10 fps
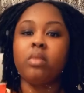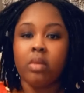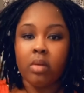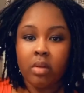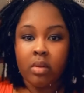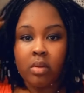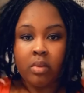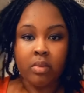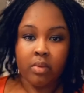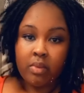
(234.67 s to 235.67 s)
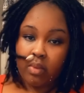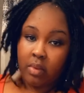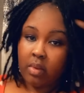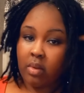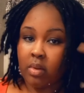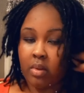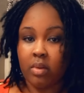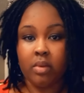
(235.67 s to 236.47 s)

No one is speaking in this clip.